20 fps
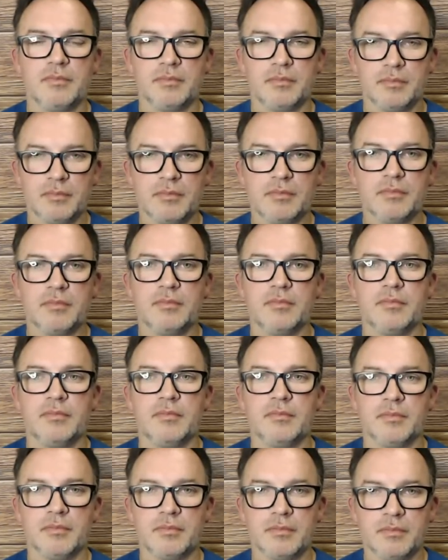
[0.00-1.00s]

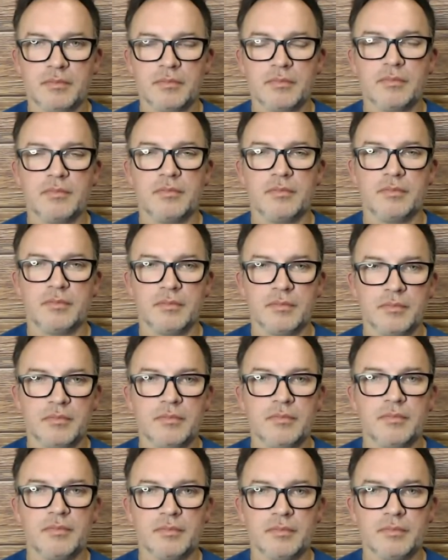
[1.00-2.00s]

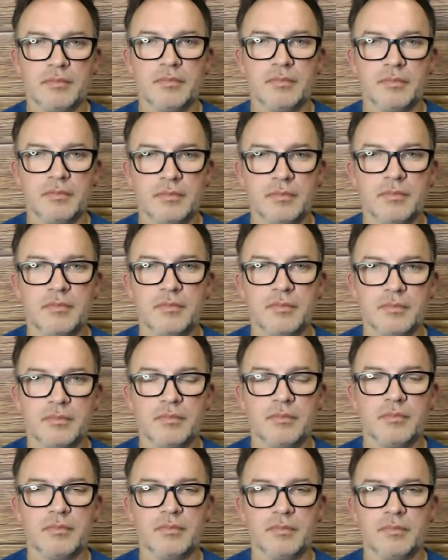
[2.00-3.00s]

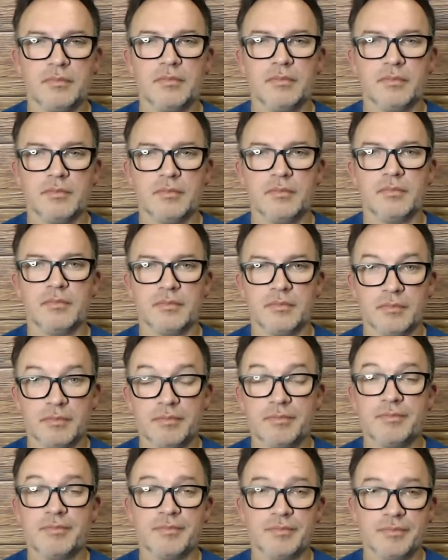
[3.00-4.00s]

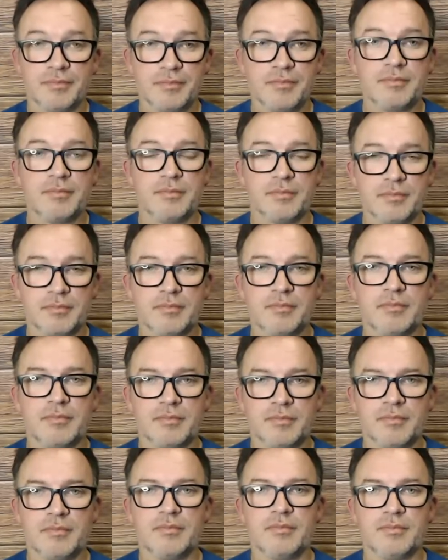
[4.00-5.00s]

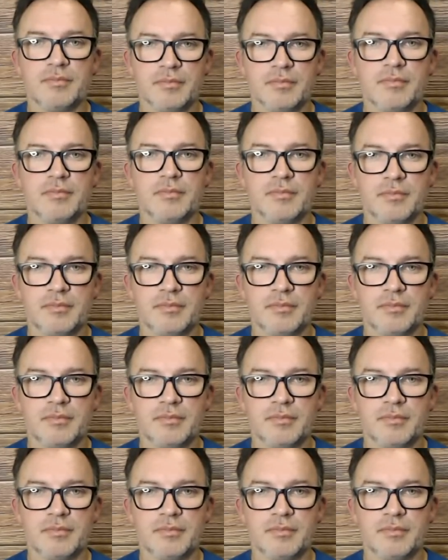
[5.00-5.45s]
(not speaking)